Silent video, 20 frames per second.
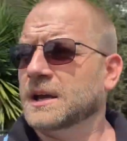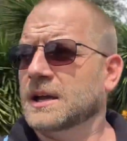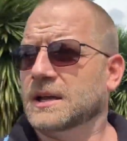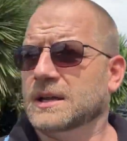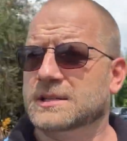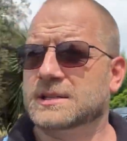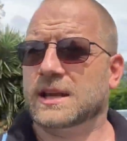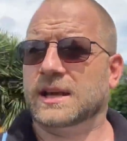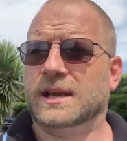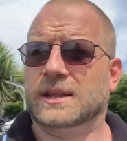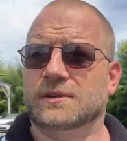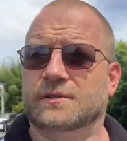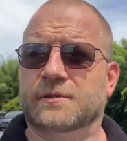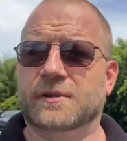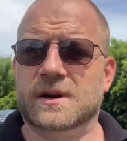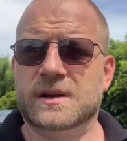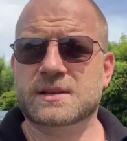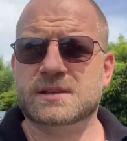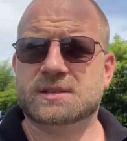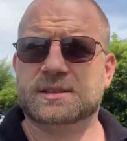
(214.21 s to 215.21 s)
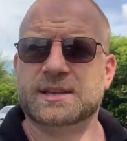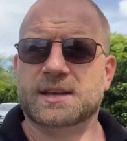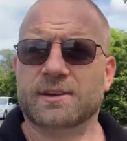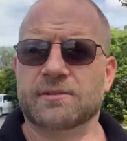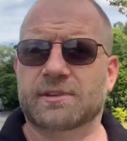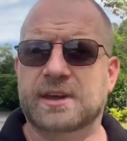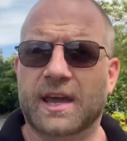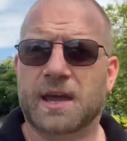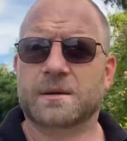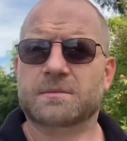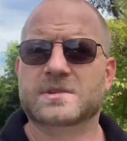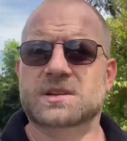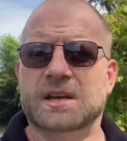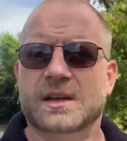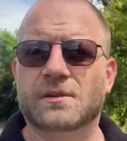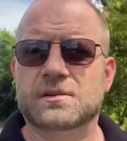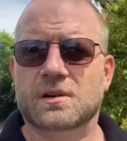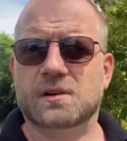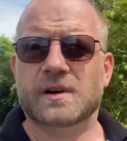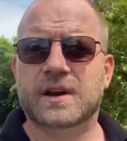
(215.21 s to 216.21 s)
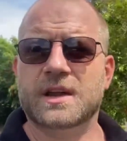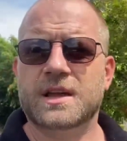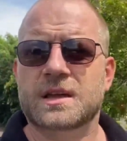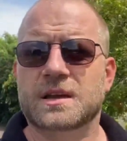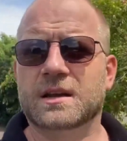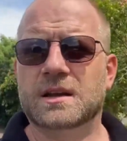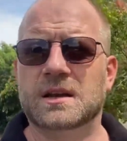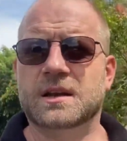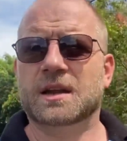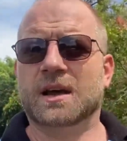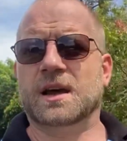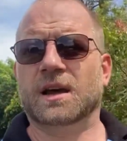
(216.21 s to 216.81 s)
Let's go down the front, see if Cam's here already, and